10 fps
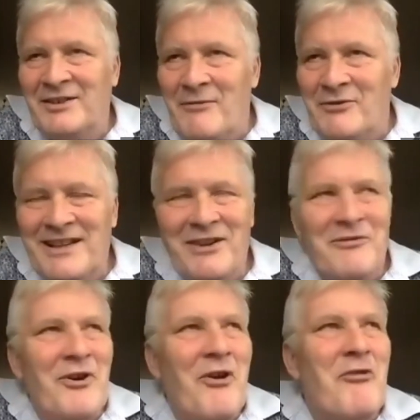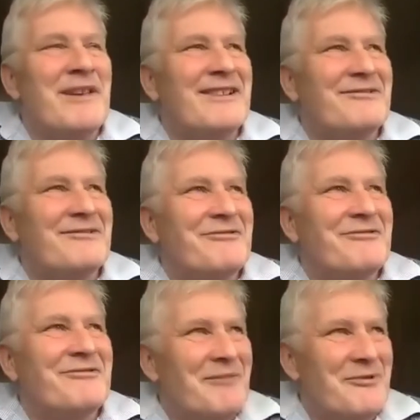That's why I was kind of hoping to come to
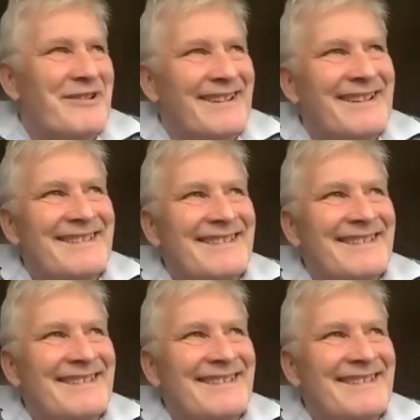Saarbrücken,